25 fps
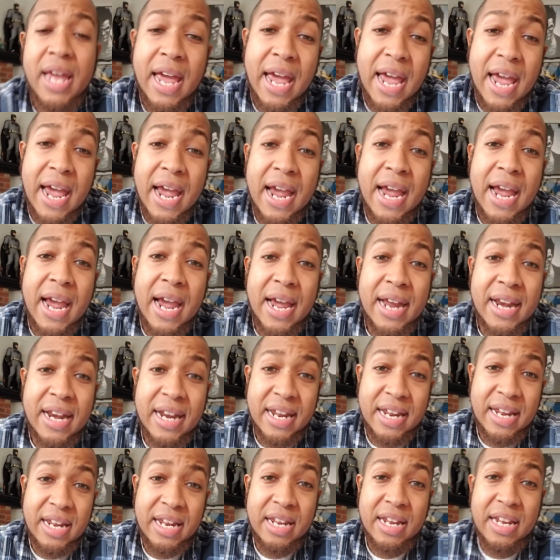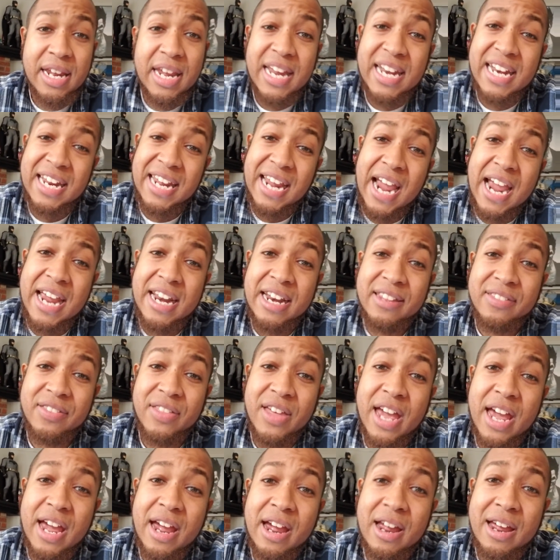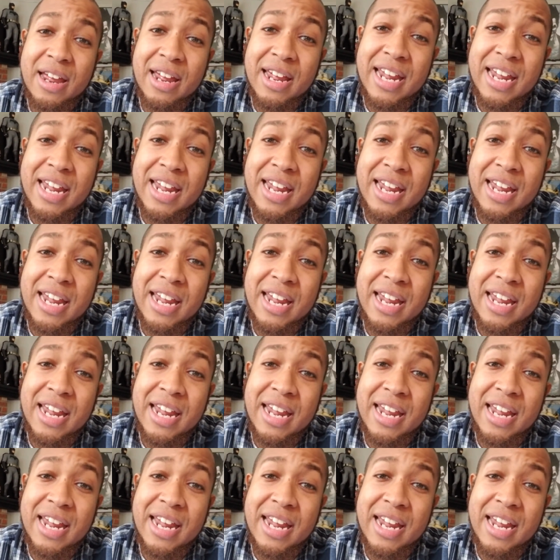And he indicated that